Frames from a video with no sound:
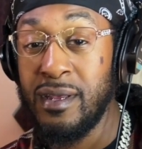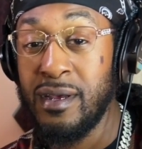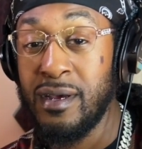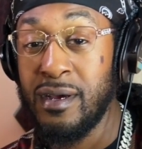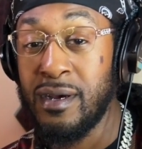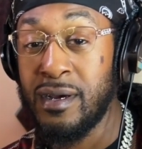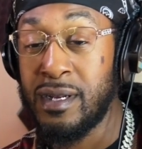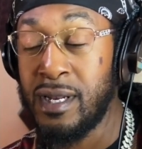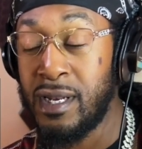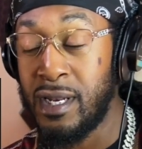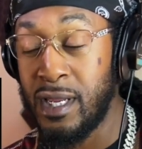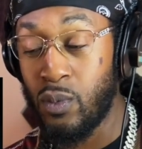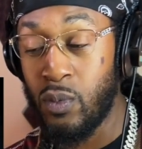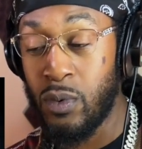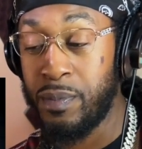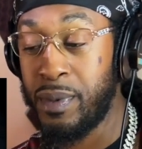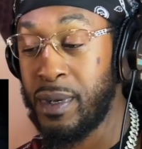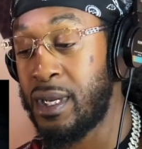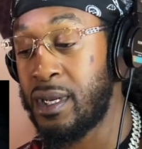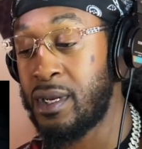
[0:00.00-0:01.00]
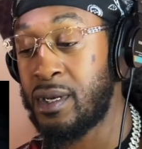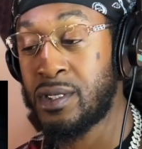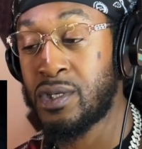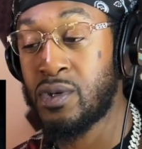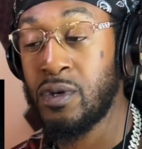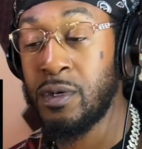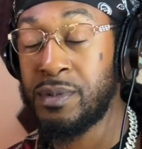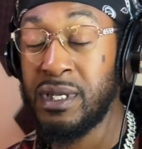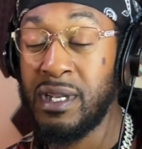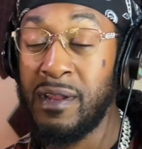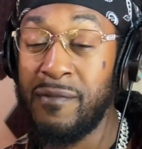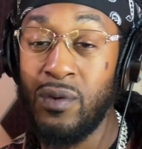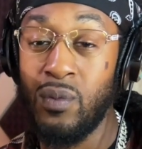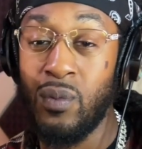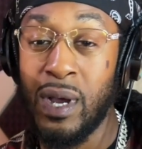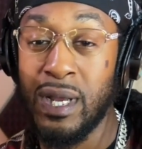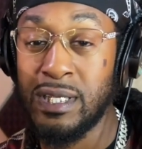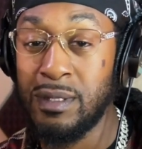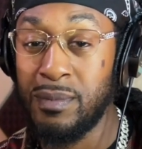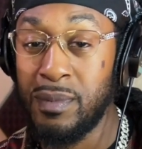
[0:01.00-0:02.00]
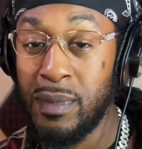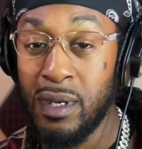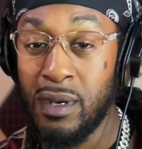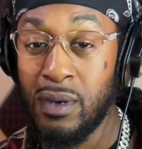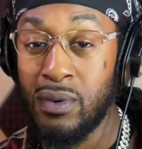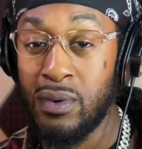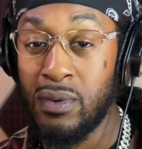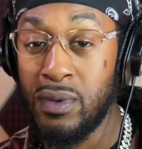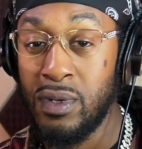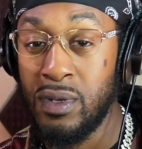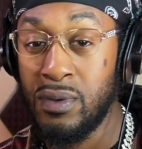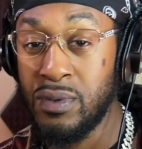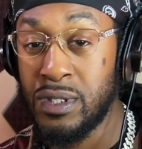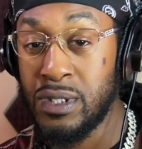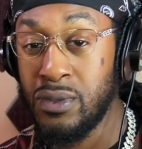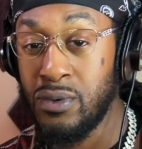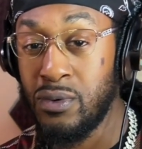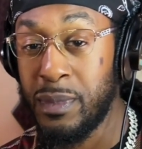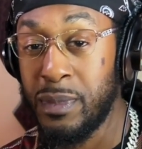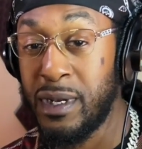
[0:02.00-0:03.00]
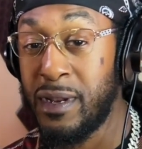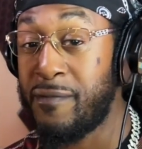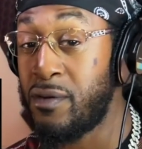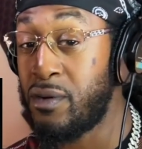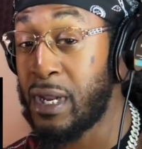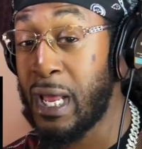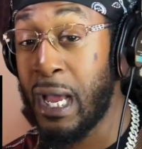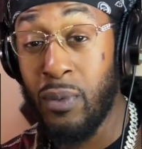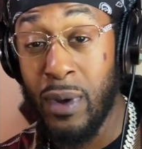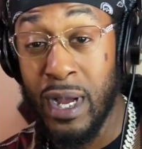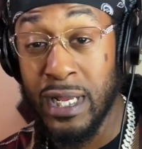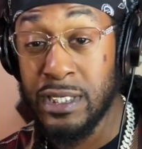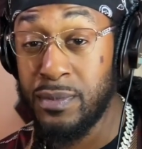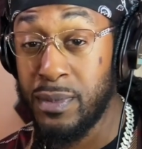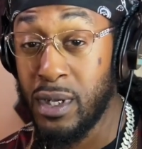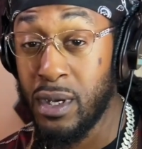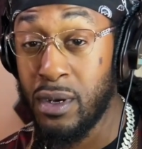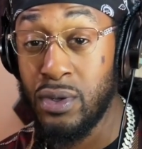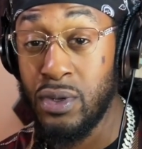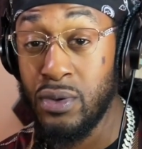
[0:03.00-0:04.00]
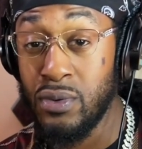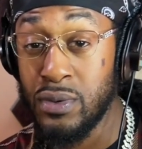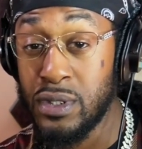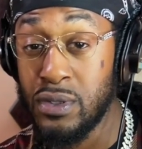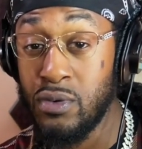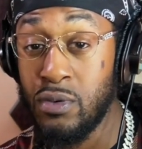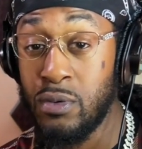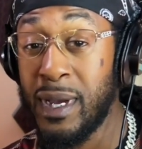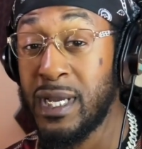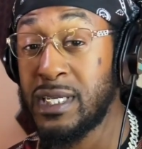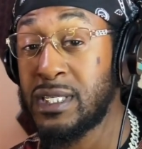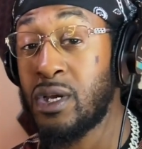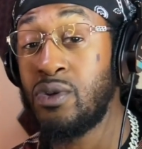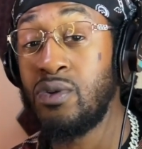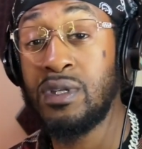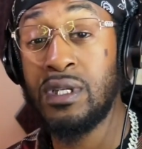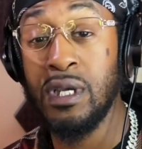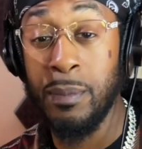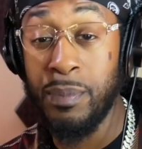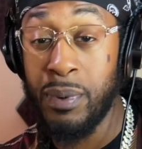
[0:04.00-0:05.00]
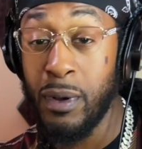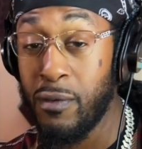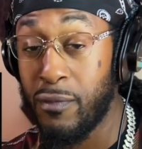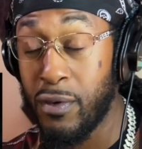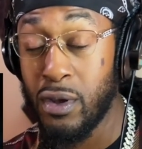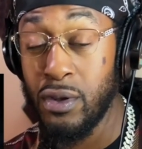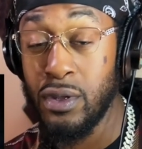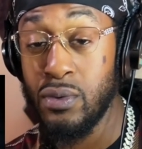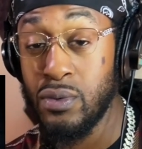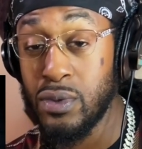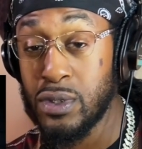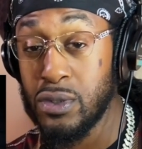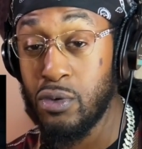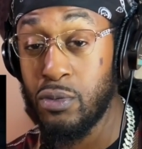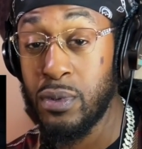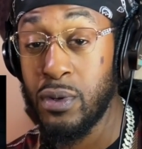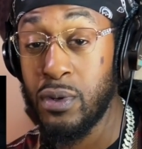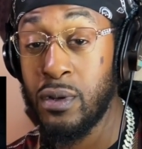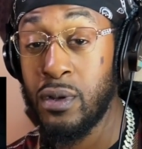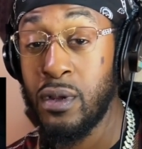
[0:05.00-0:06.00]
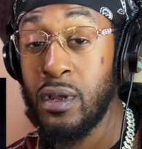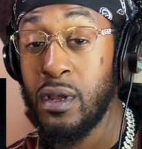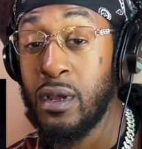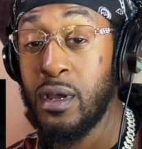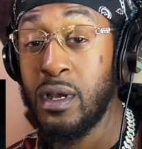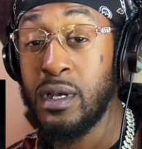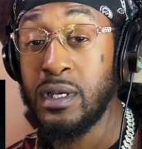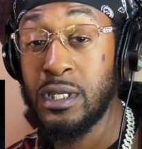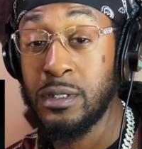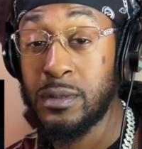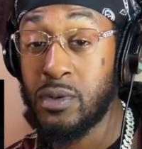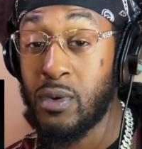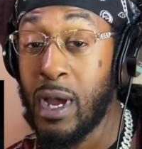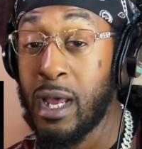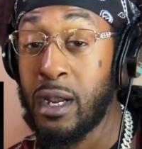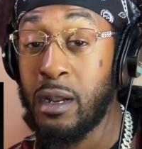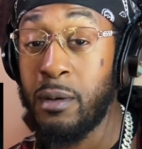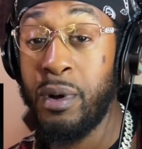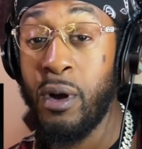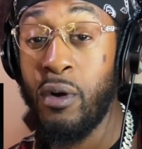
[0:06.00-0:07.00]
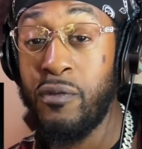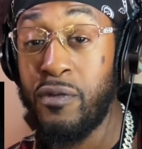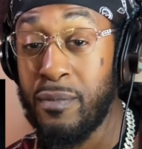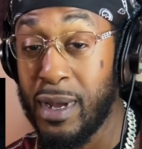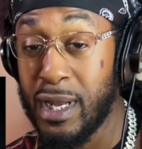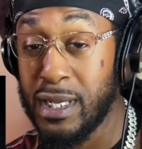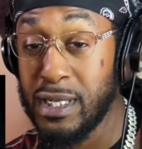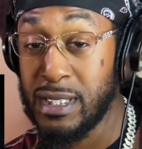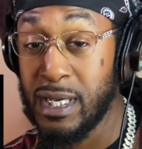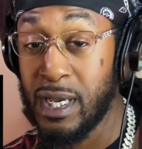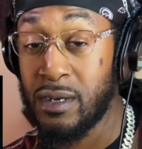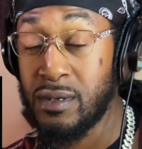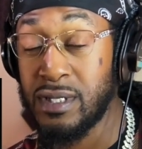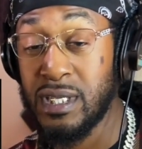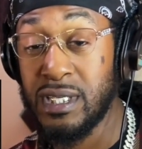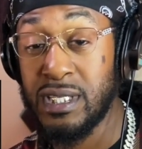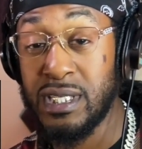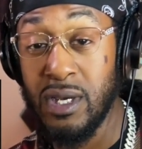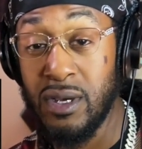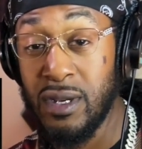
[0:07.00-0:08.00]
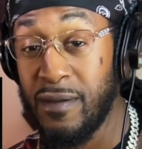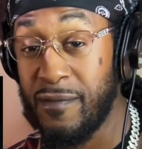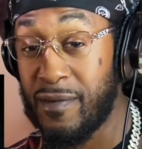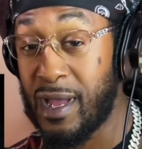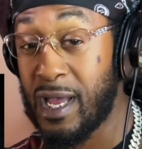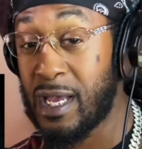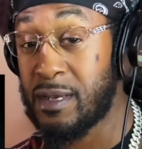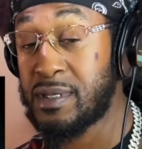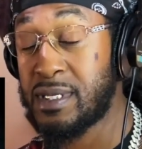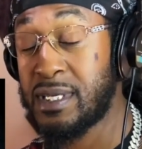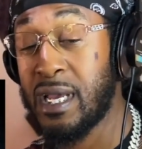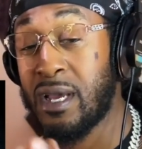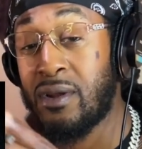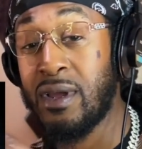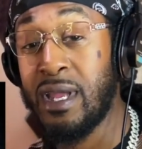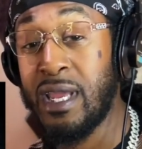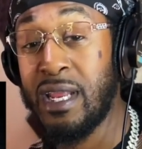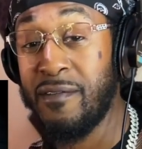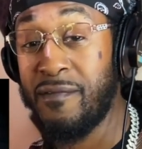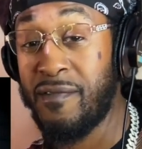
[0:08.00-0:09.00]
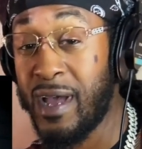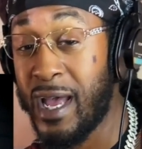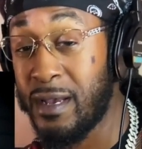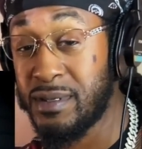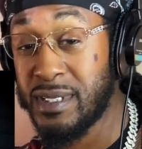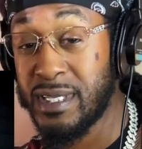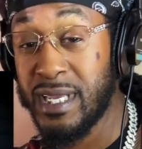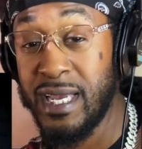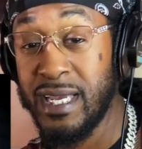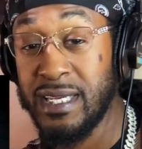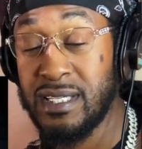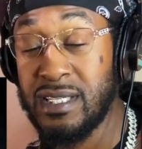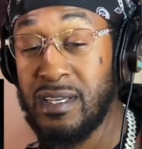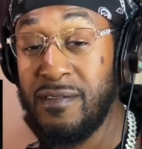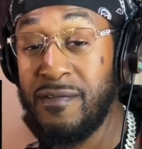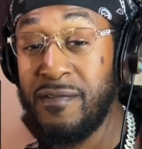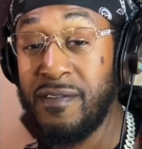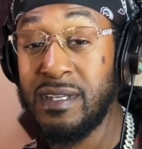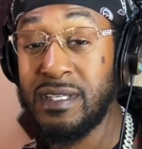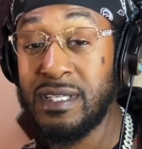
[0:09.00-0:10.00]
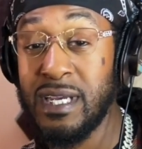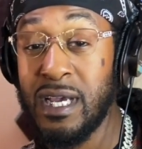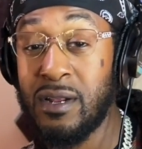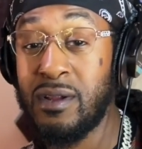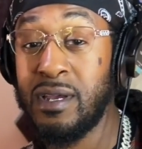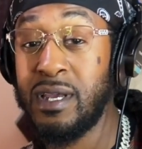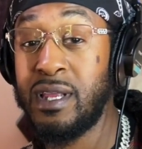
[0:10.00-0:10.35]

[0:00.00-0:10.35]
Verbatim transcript: The link will be in the description if you're watching me on YouTube. And if you're not watching me on YouTube, make sure you jump over on YouTube and subscribe to both of my channels, the Sheldon Vibes channel and the Vybezcast TV channel.